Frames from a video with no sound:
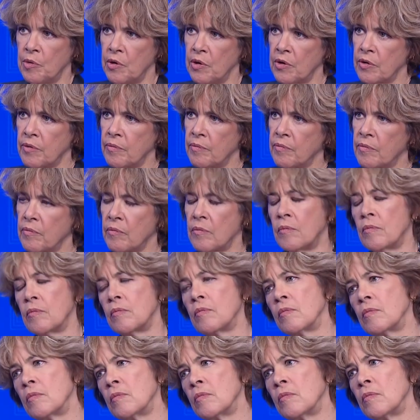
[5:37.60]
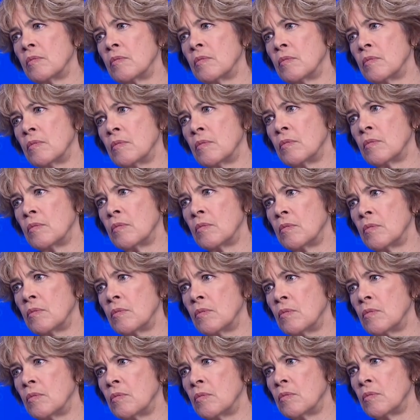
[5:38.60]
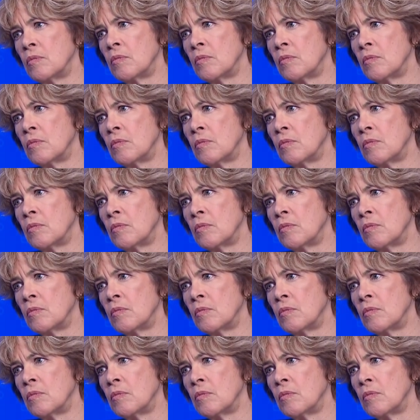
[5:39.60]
book, um, you know, that's